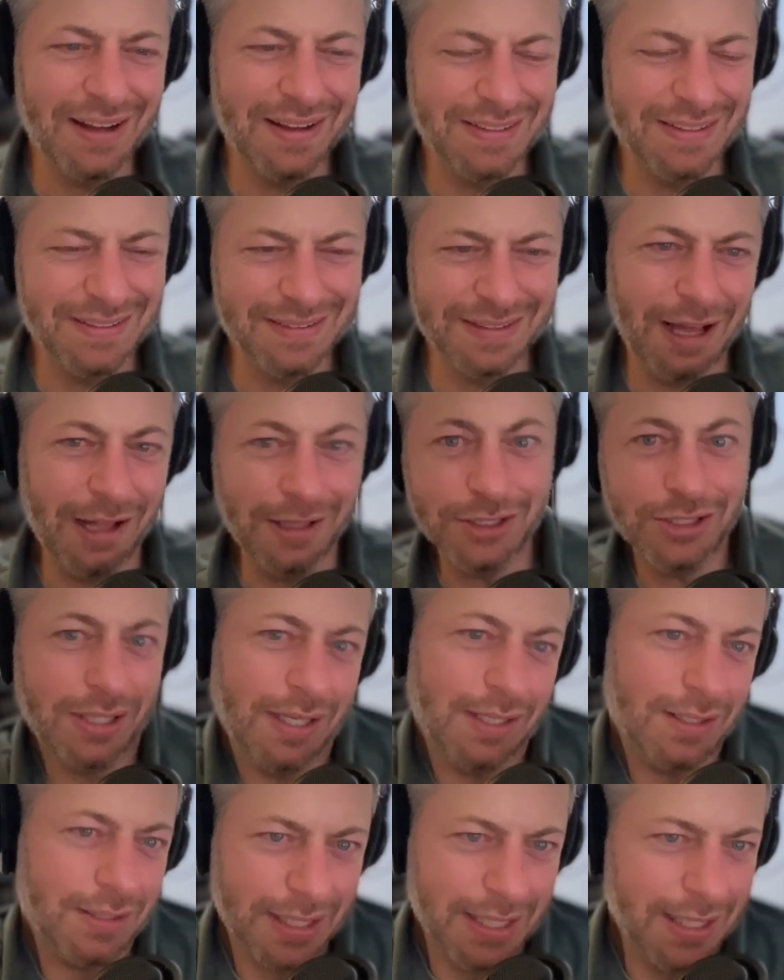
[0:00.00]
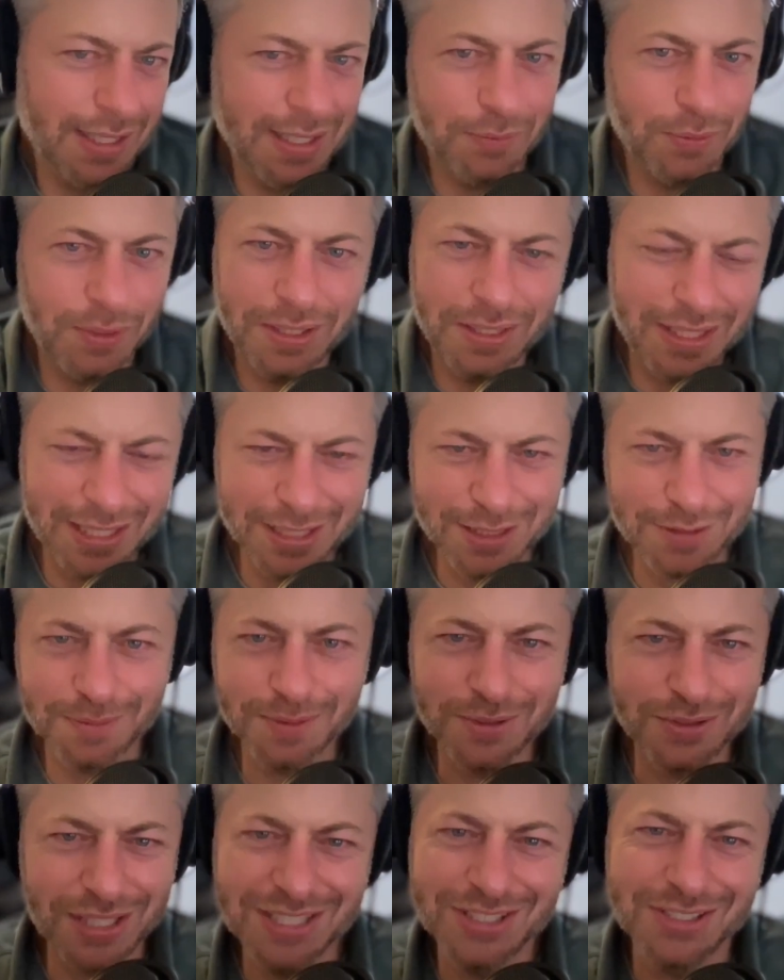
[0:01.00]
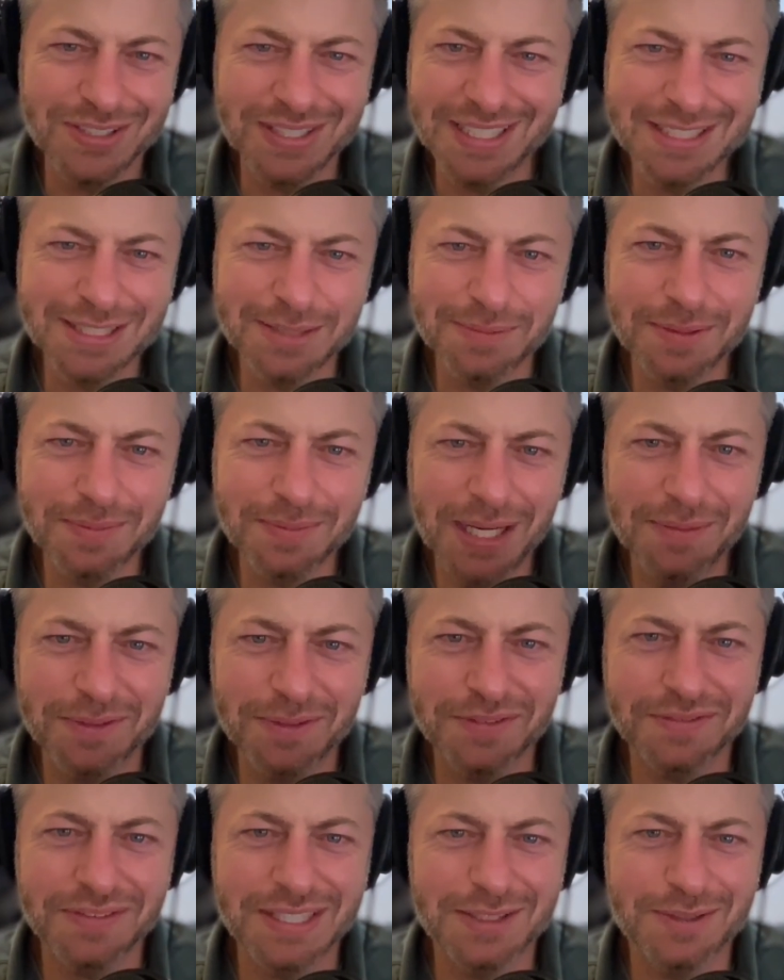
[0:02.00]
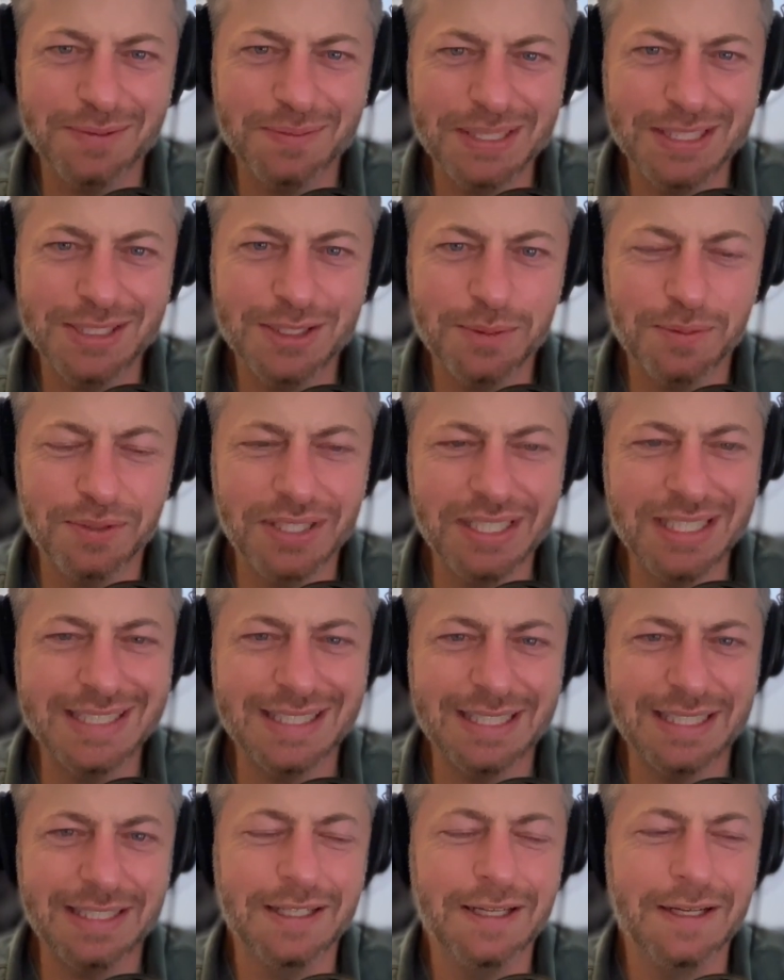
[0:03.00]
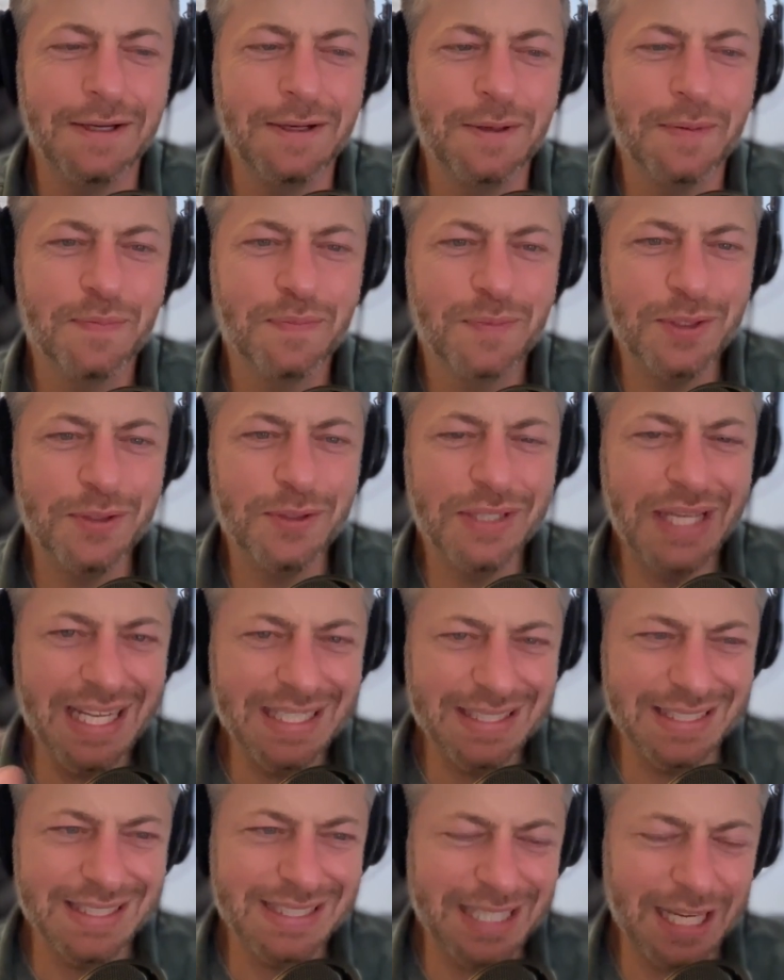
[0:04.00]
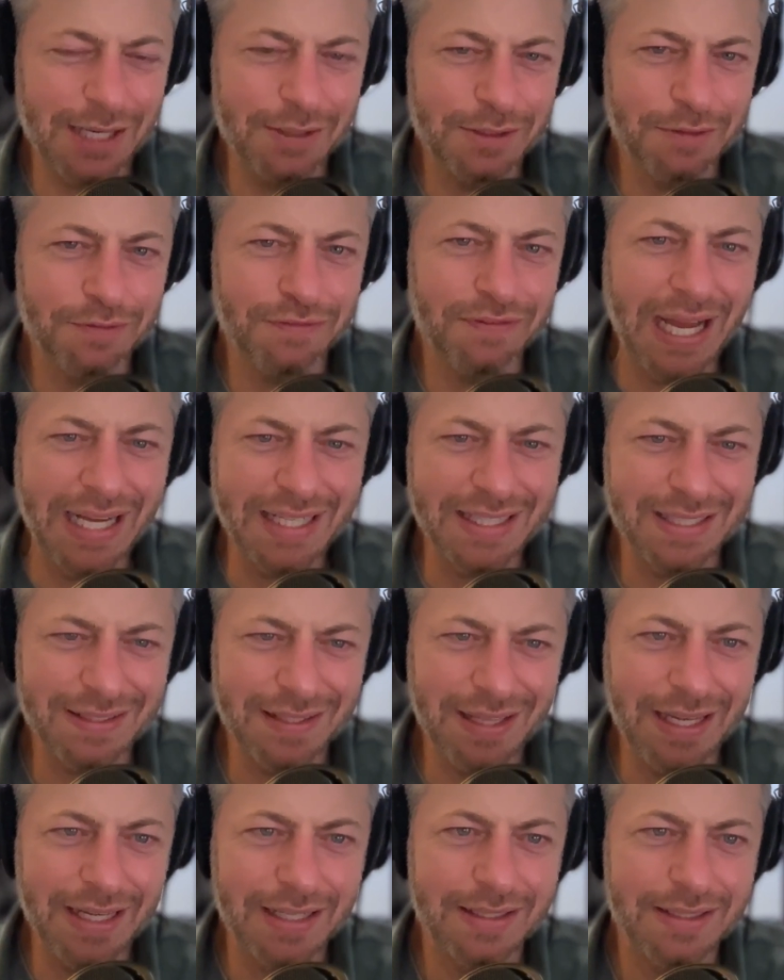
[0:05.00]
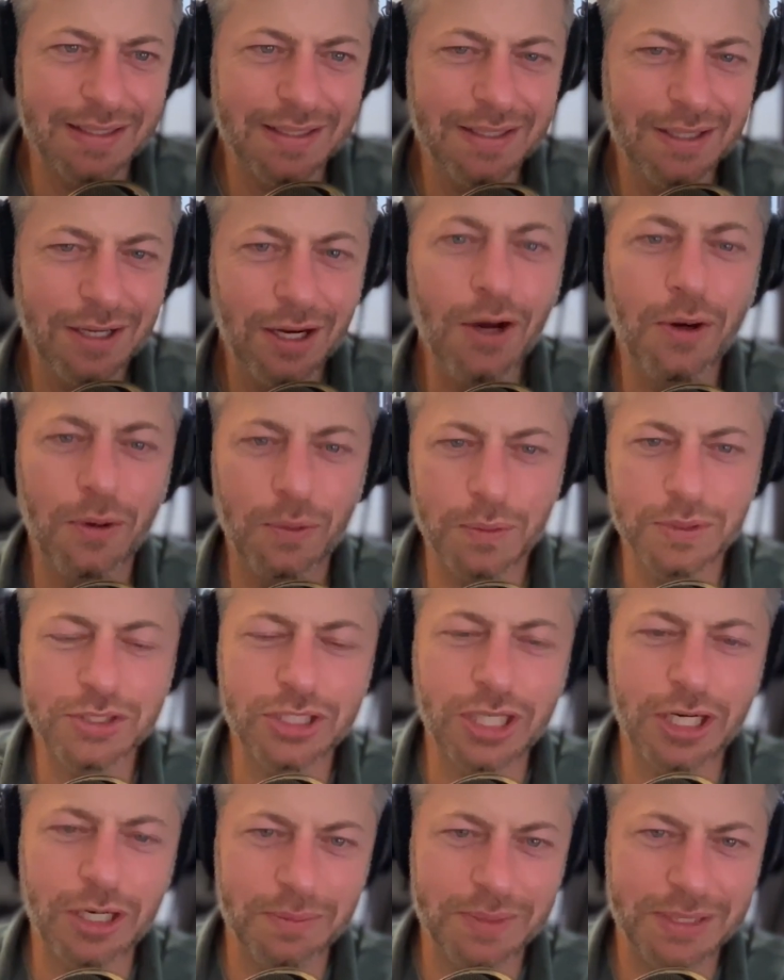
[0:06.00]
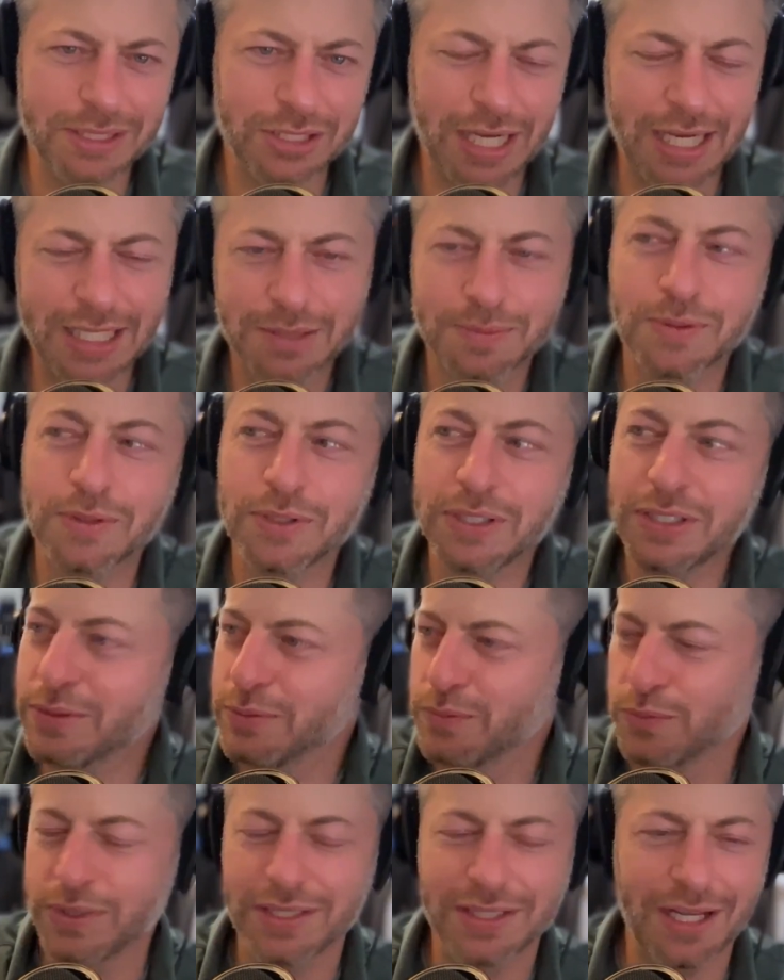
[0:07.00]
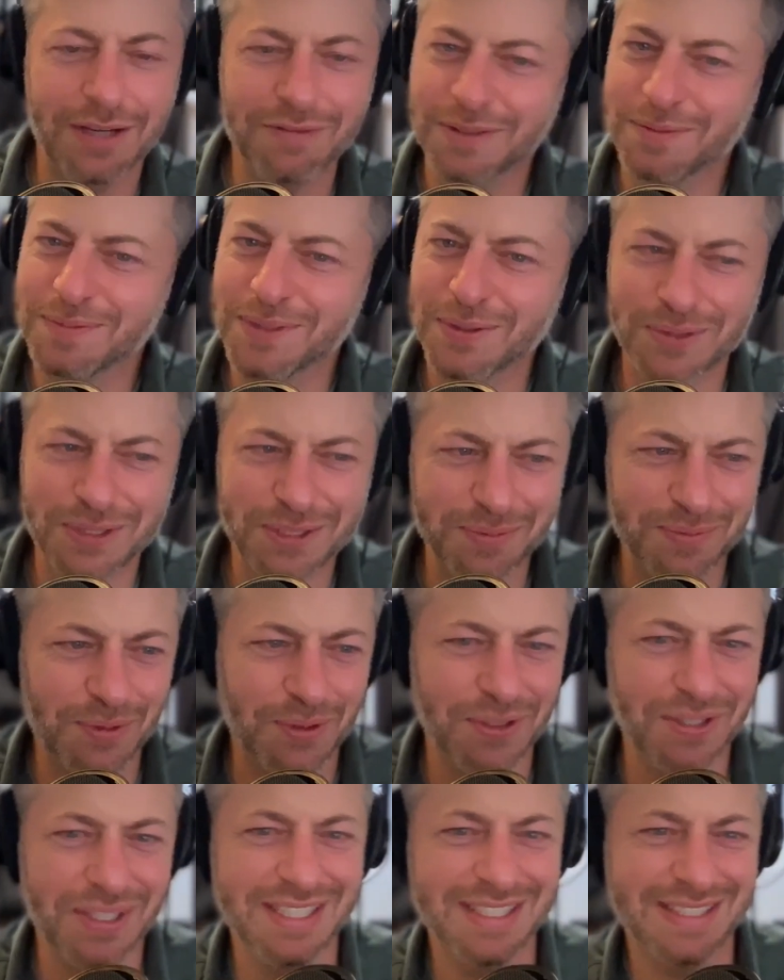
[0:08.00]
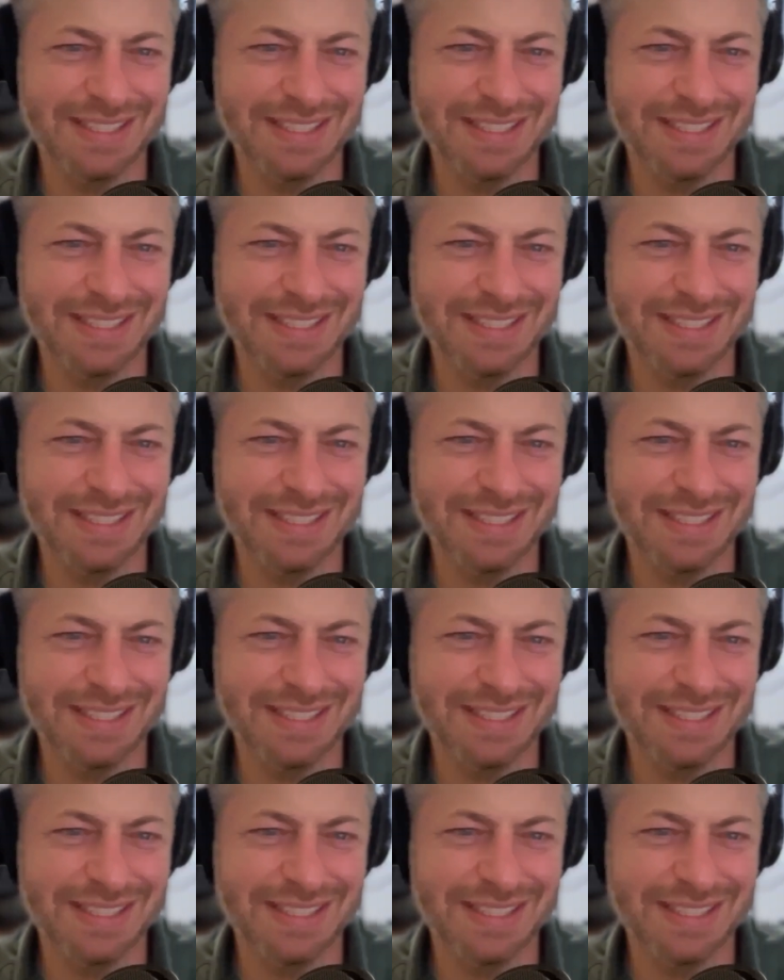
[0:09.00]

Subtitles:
I'll get one of the kids from Stranger Things to be in my movie. It'll be super easy. But you can't discount the fact that like, oh, well, Geremy Jasper, we love him at William Morris.